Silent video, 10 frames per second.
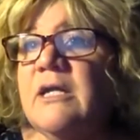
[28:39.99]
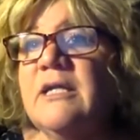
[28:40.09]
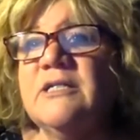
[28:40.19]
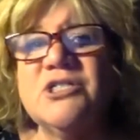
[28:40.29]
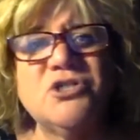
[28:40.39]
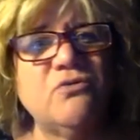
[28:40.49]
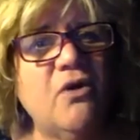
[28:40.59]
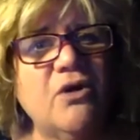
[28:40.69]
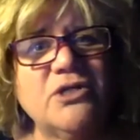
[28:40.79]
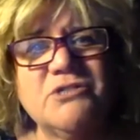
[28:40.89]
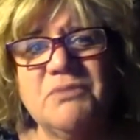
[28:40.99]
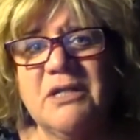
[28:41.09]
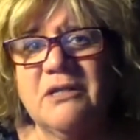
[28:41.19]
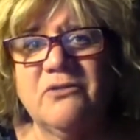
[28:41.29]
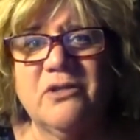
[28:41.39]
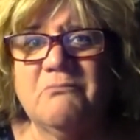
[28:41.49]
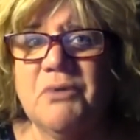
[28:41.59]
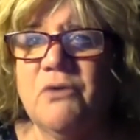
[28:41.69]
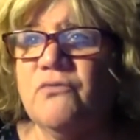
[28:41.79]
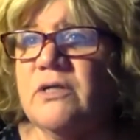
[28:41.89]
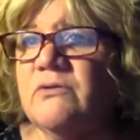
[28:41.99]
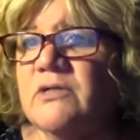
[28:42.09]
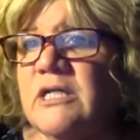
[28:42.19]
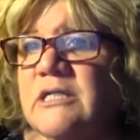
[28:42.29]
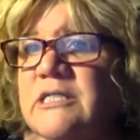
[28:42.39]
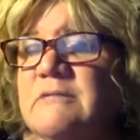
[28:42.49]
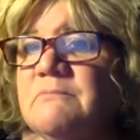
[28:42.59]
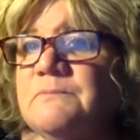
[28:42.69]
It's too hard to be anything but real, Candy.